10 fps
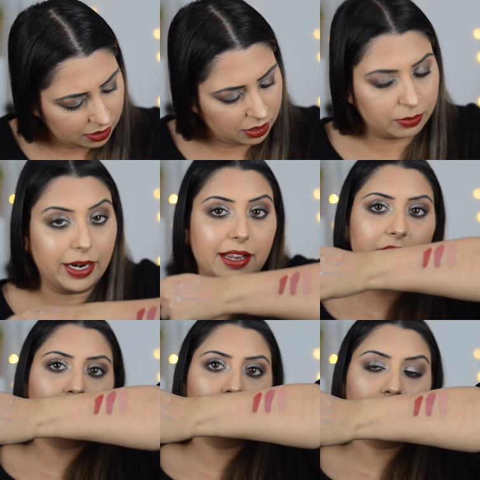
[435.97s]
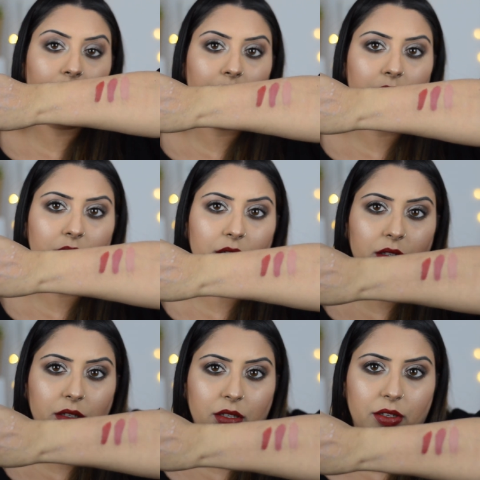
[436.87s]
the red.
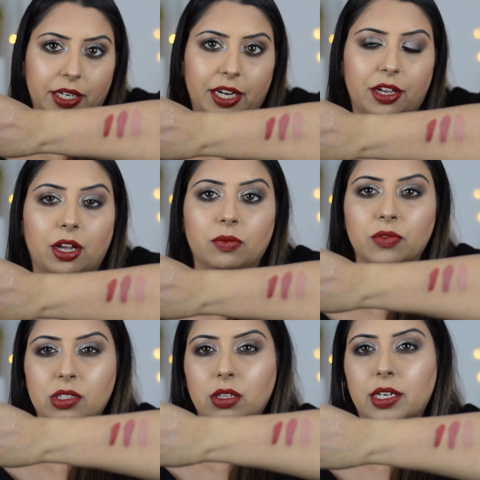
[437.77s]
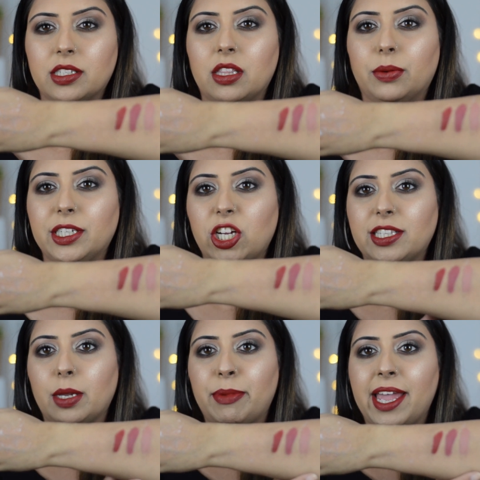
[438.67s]
There you go. So there's the 3
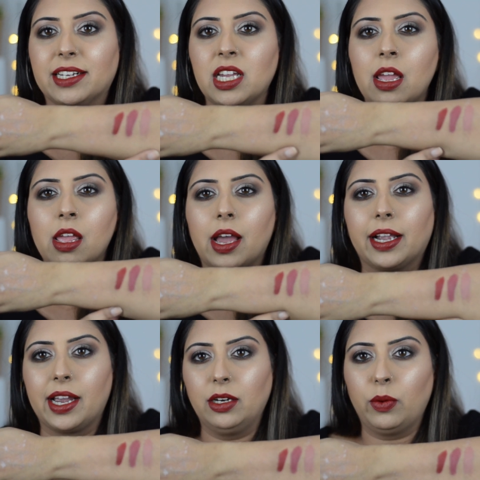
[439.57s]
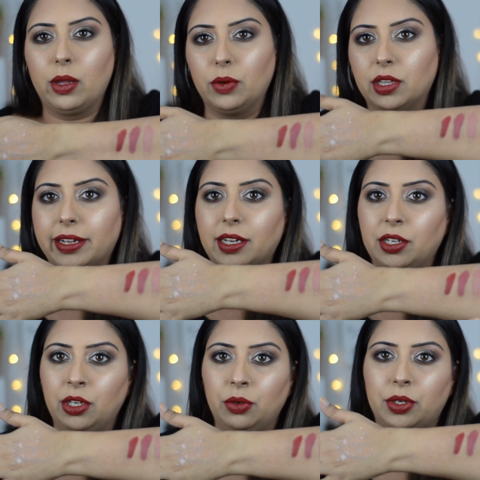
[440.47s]
shades I picked. I kind of went with like a
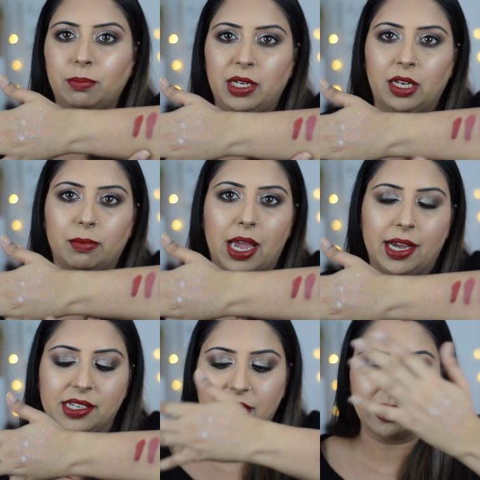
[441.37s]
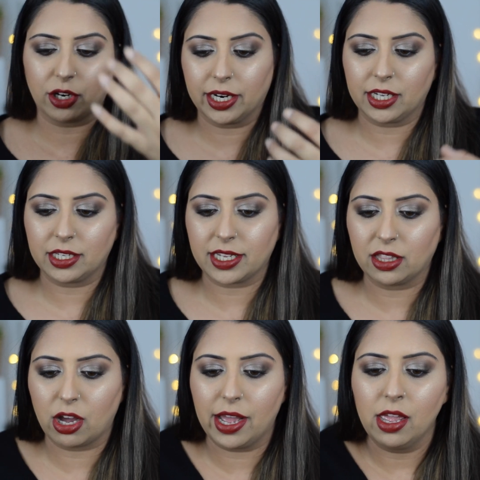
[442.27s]
nude, a medium, and a dark because I
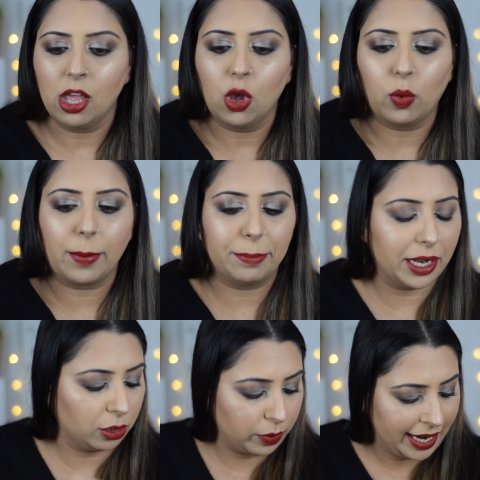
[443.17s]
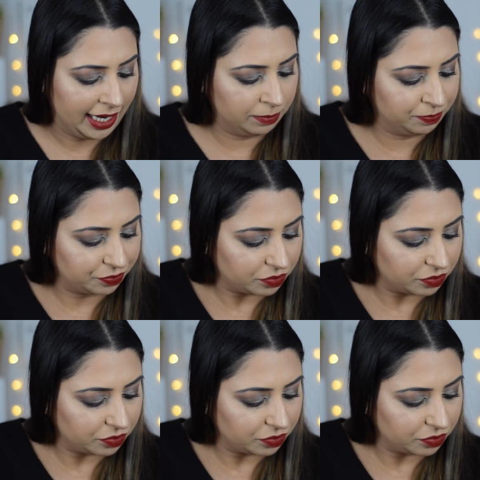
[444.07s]
thought what better way